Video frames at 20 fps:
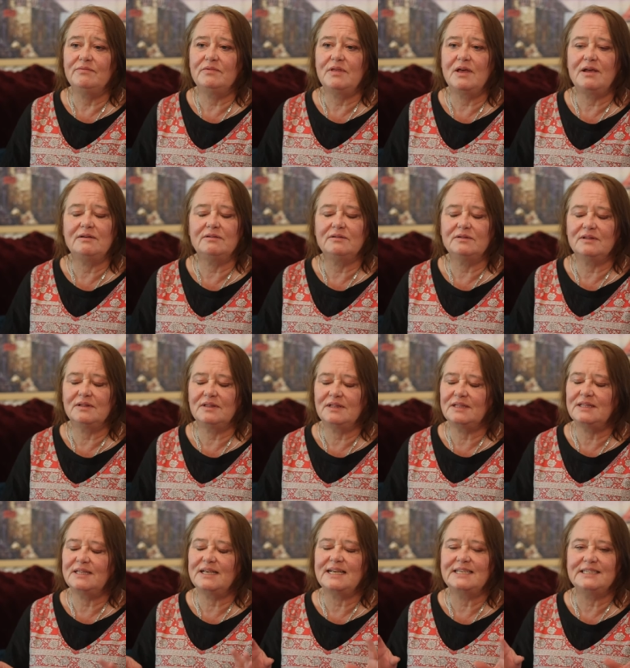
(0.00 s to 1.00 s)

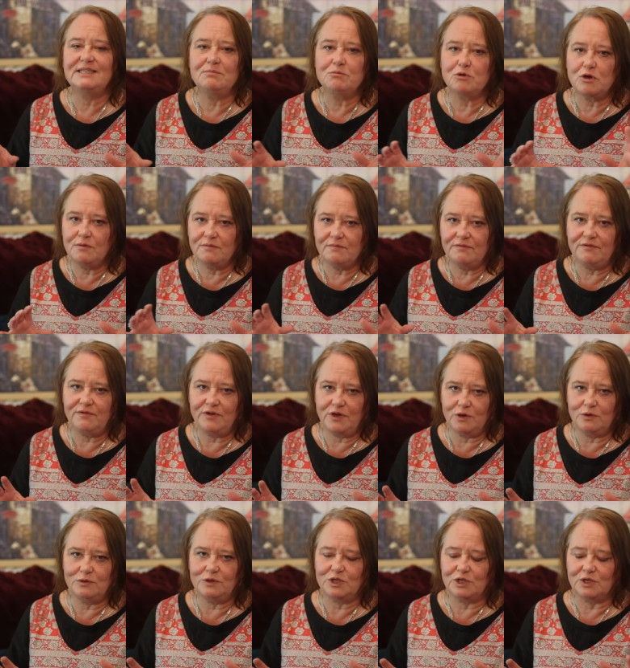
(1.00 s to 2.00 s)
there's some
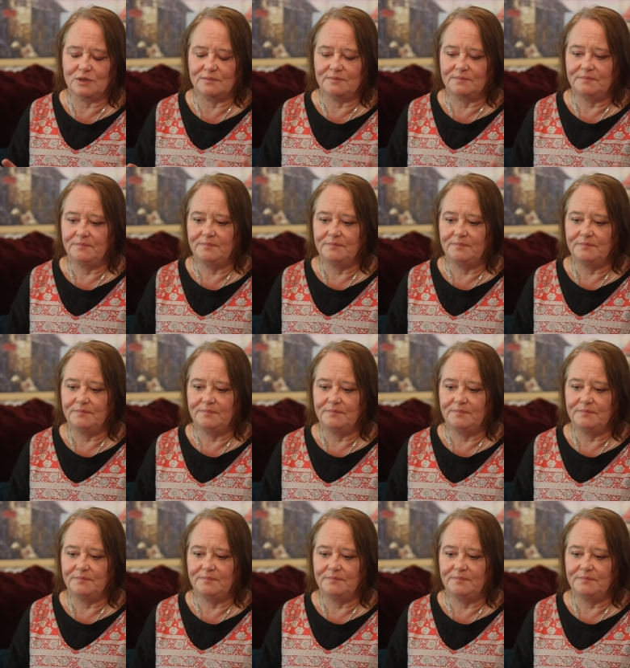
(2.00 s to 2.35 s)
confusion.